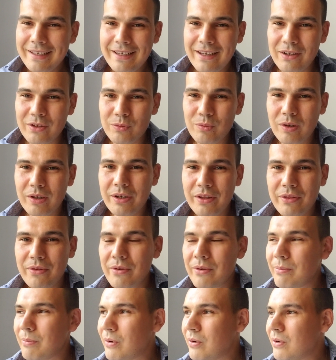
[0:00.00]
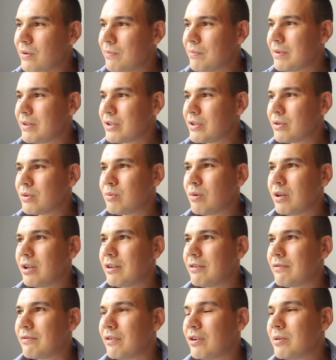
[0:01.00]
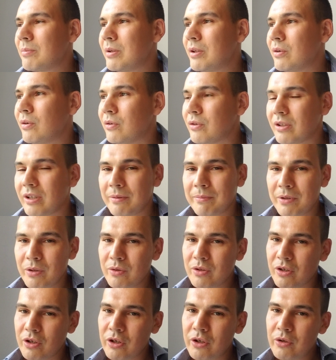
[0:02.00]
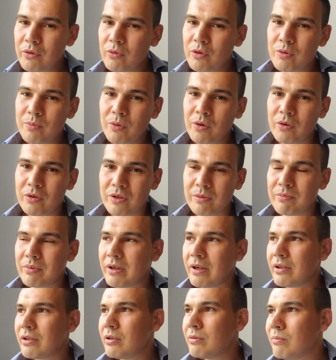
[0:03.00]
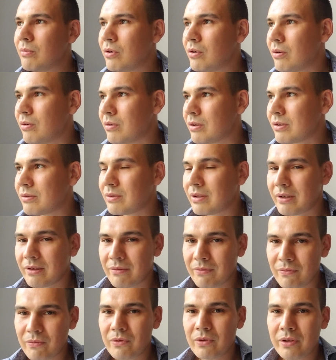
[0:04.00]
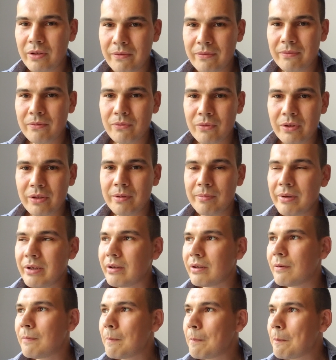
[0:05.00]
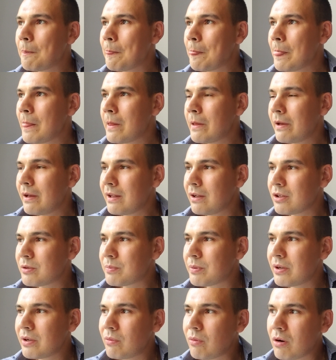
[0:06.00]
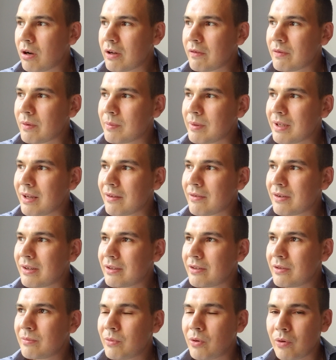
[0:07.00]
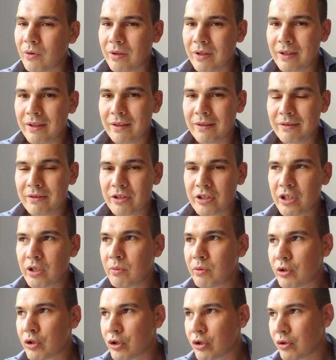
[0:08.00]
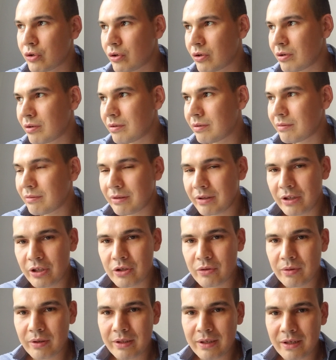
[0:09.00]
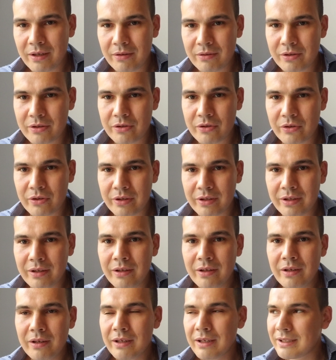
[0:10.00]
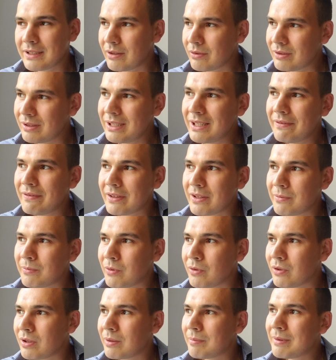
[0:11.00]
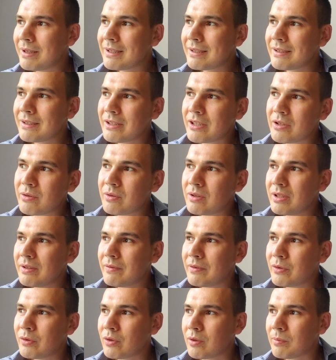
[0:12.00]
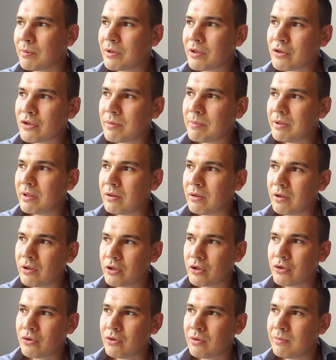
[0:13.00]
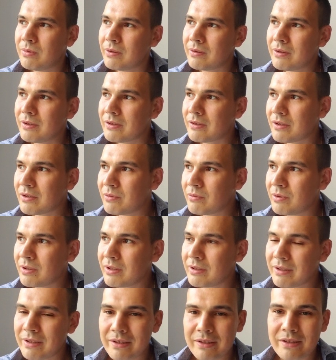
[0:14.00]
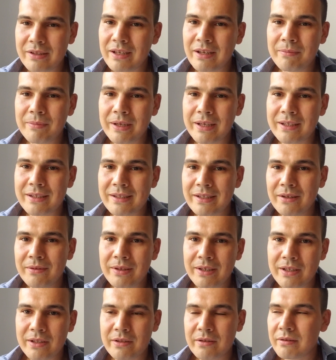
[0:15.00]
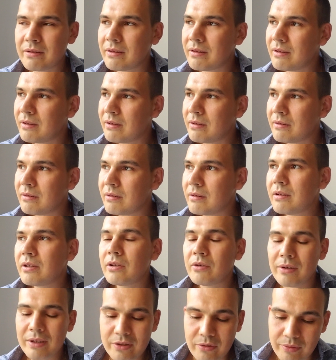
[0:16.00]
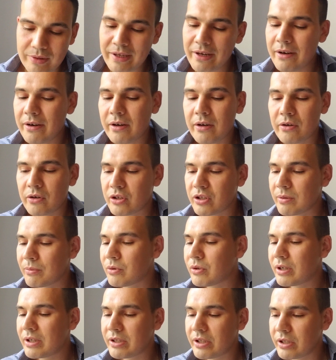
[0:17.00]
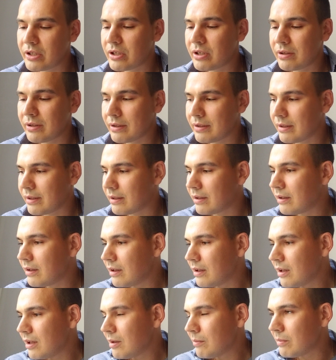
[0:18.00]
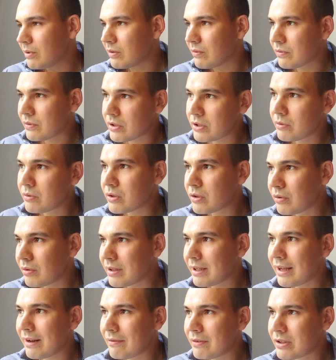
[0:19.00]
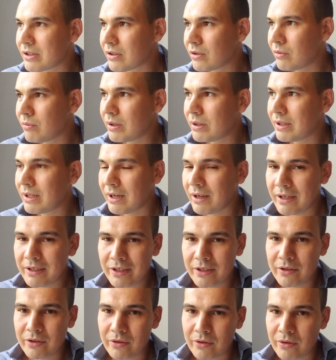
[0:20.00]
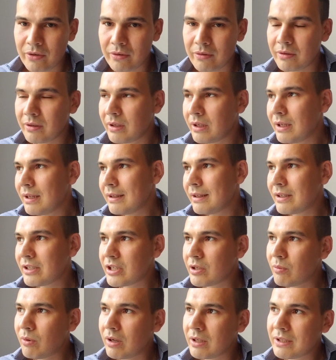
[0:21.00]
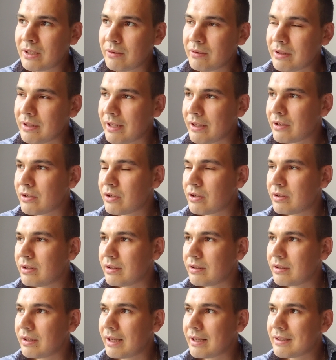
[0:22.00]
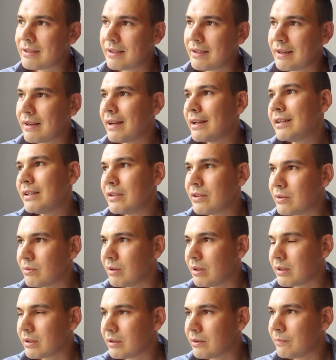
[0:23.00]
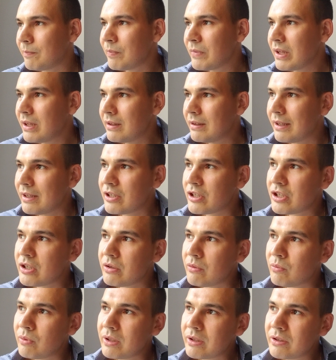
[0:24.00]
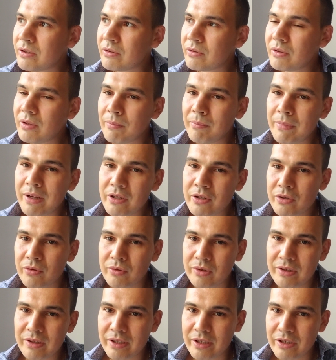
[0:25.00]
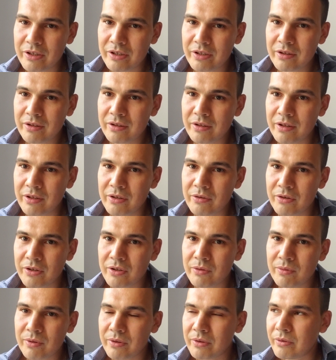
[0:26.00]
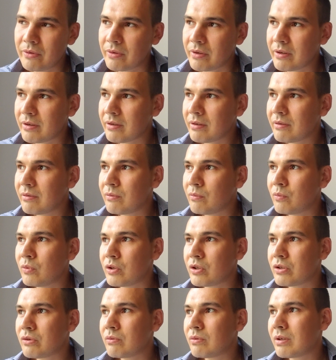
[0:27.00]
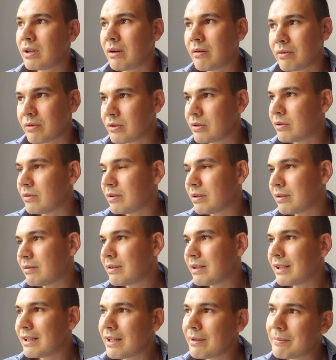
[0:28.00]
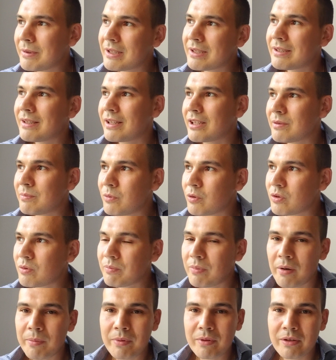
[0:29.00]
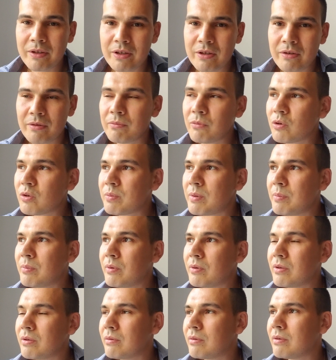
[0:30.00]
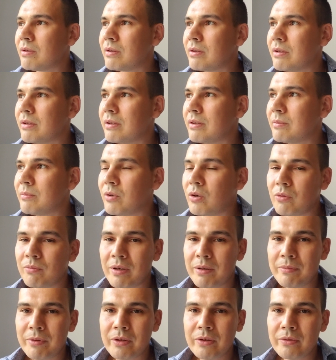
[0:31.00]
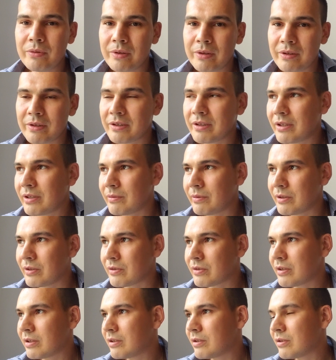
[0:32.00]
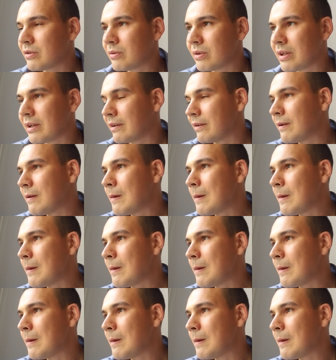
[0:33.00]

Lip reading: I was walking through the mall, and she was walking in front of me the whole time. But it was a huge mall. It's a brand new mall. It's like really, really big. And I was probably walking from the other end of the mall, and she would turn each way that I was turning because I was leaving the mall, and I'm guessing she was leaving too. I'm going to try logical about this. I don't want to make it sound like it's, esoteric or some crazy shit like that. But if she was going every single way that I needed to go. Then she walked out the exit that I needed to walk out. Then she went to the metro station, the nearest one to there, where I was going. Okay, that makes sense. Most people in the mall might be doing this anyways, right? So okay.